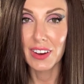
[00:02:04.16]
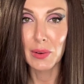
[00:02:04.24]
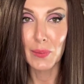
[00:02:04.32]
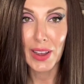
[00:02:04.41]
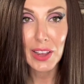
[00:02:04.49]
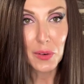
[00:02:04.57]
a
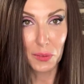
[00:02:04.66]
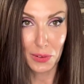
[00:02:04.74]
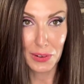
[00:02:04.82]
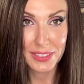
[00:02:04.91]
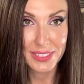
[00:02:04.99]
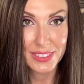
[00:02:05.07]
white
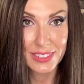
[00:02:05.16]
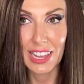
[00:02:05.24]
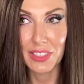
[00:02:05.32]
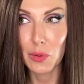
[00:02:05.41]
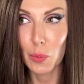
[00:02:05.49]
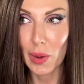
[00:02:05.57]
horse,
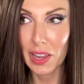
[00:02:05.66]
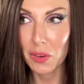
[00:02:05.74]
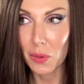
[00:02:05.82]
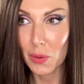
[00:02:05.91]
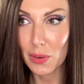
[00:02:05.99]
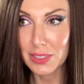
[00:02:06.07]
and the white
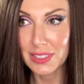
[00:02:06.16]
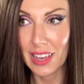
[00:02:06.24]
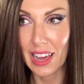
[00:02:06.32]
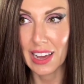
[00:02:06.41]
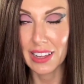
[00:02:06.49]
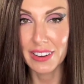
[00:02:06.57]
horse
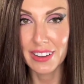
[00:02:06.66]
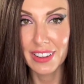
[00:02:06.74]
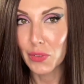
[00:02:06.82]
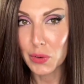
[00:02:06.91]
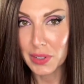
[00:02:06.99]
had 4